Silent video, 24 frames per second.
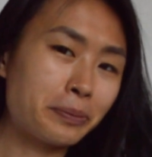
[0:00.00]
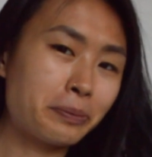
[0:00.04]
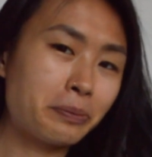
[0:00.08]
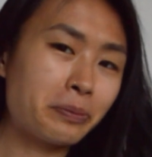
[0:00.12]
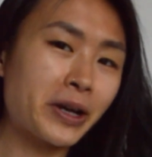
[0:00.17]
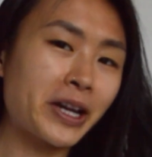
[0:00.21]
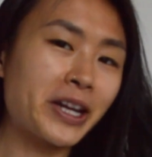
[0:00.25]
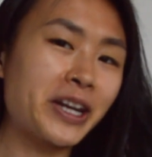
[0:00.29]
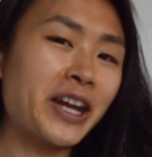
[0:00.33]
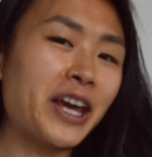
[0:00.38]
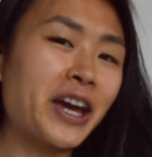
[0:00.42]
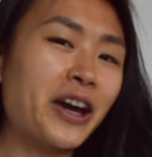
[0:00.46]

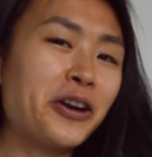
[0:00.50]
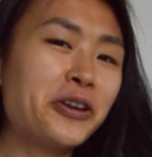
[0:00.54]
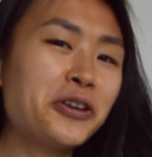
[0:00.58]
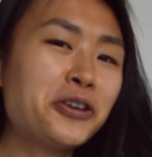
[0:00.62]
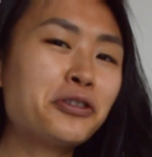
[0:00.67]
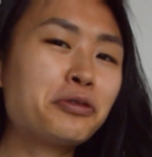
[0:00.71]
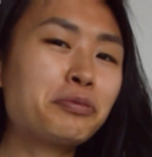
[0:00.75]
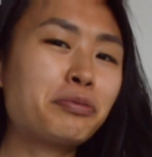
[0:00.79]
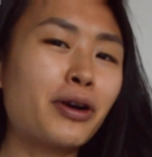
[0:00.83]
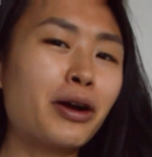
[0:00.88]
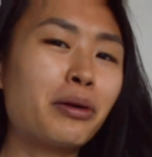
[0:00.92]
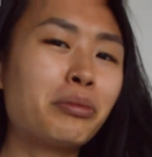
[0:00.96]
By now
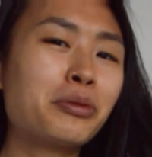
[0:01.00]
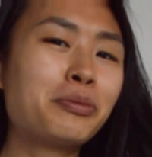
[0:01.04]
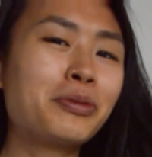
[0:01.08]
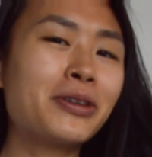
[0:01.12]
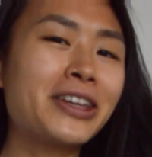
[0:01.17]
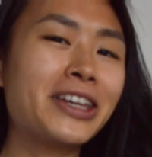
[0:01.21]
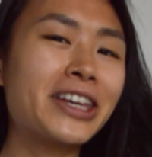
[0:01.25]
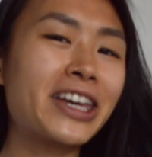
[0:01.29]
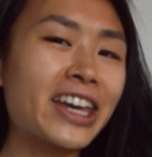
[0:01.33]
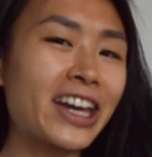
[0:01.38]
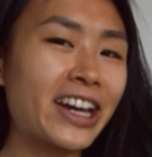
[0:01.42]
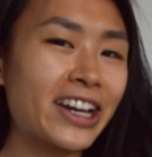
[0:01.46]
you've probably
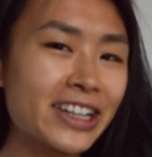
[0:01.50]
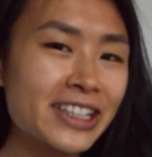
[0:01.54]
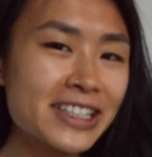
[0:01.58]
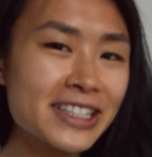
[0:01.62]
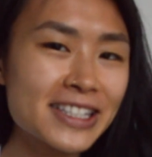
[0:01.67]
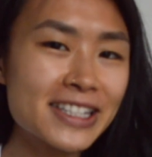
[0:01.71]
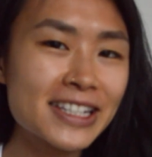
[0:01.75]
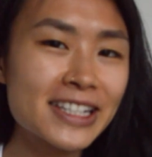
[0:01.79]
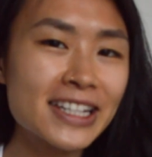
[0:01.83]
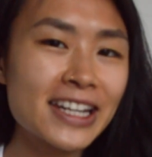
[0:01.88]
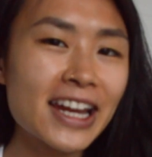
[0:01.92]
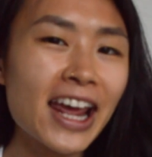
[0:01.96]

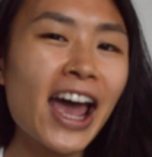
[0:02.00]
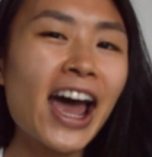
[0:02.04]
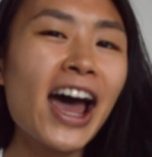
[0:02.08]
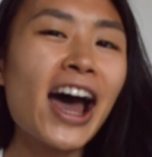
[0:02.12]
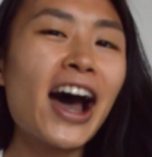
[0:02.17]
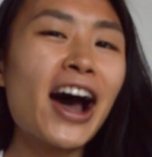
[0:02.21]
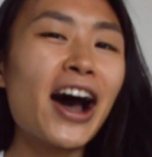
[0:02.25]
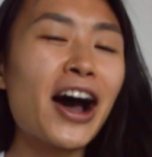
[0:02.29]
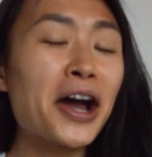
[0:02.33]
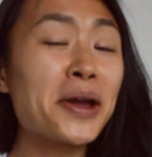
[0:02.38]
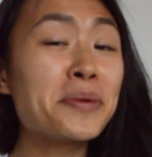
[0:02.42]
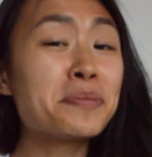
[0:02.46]
guessed,
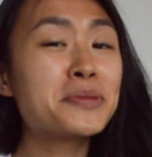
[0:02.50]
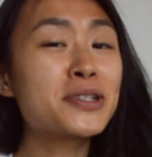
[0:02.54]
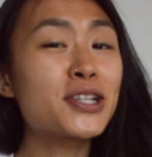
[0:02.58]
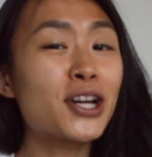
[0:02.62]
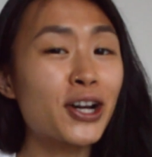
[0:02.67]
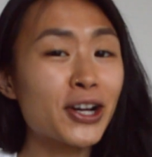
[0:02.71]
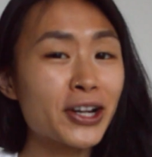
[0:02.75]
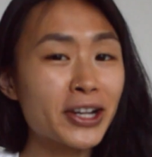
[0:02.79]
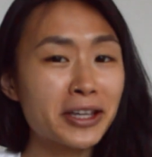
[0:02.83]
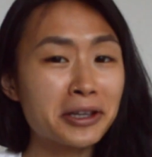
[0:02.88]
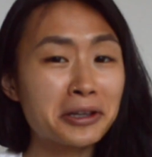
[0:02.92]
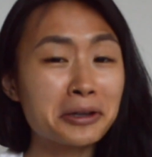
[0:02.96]
I'm
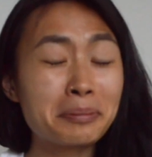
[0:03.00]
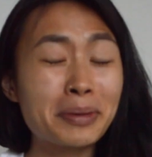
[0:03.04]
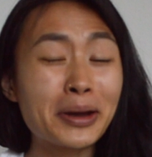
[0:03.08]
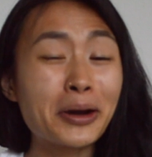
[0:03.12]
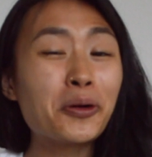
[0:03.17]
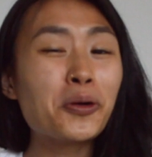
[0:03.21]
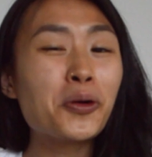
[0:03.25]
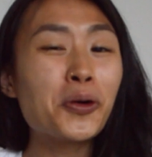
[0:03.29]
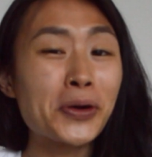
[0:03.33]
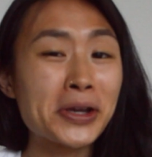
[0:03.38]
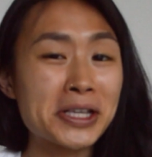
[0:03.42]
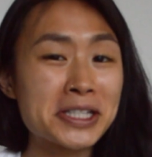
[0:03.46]
talking
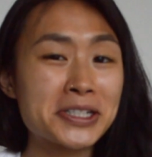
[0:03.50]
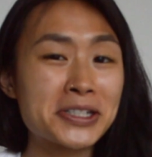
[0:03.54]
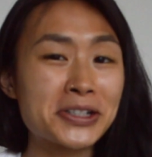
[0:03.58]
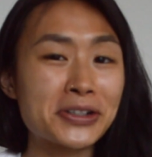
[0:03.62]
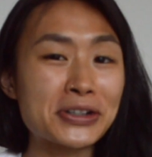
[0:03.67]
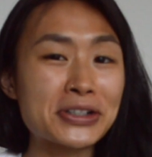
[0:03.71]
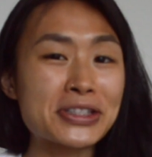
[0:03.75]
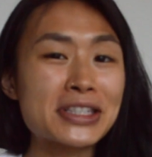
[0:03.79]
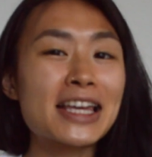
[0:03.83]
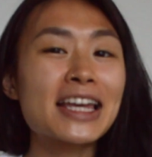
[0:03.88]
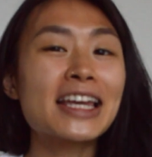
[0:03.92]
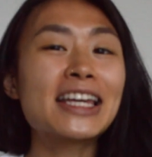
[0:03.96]
about
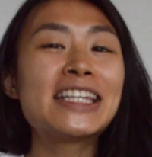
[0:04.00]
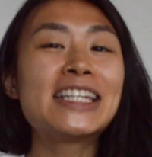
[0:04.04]
oysters.